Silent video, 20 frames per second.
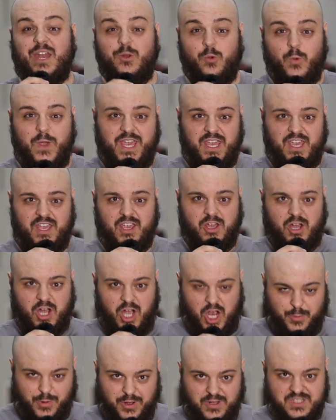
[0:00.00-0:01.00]
And we
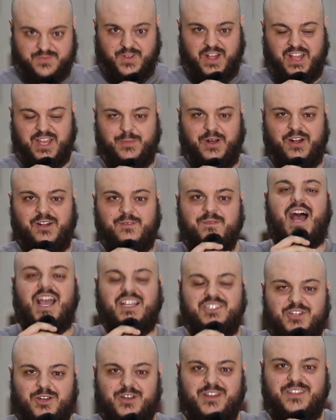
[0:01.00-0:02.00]
are Brodes Volleyball.
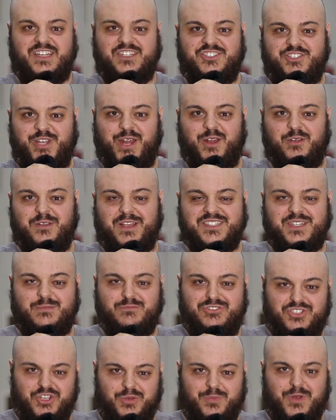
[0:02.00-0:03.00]
I started this channel because
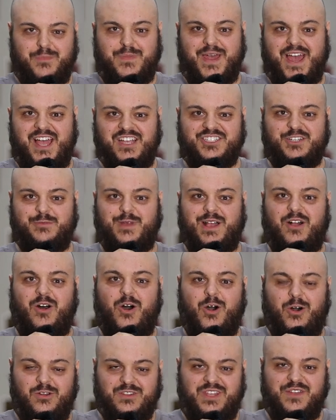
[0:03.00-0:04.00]
I'm super passionate about
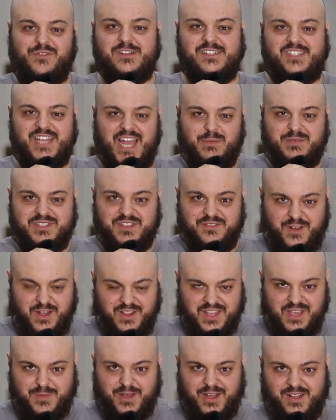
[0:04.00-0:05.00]
all different types of
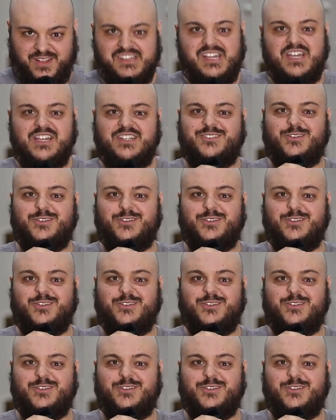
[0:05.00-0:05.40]
volleyball.